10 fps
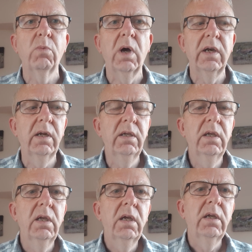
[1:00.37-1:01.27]
1
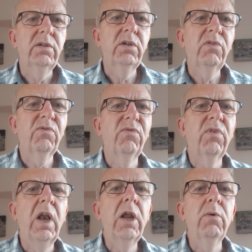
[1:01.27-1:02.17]
and just
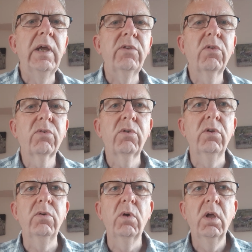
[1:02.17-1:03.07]
follow it
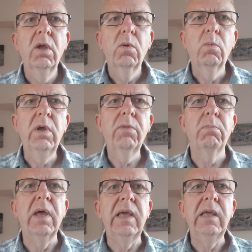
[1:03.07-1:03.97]
through with
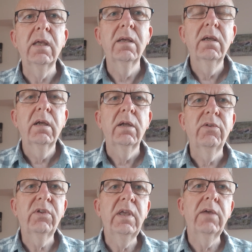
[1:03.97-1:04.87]
me and
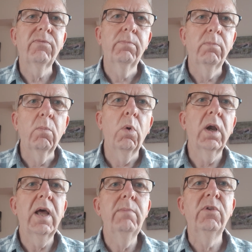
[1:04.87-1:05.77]
see if
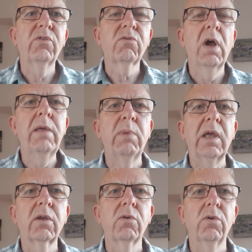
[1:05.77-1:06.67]
what I'm
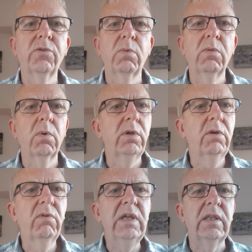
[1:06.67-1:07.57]
describing accords with what
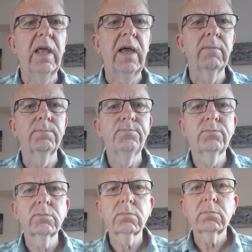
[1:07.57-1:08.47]
you read there.
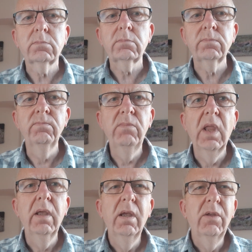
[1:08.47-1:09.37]

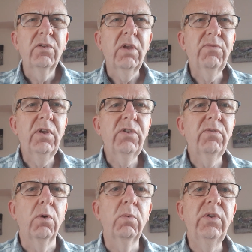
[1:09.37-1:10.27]
So
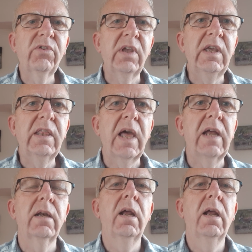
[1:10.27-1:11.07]
first of all, we see that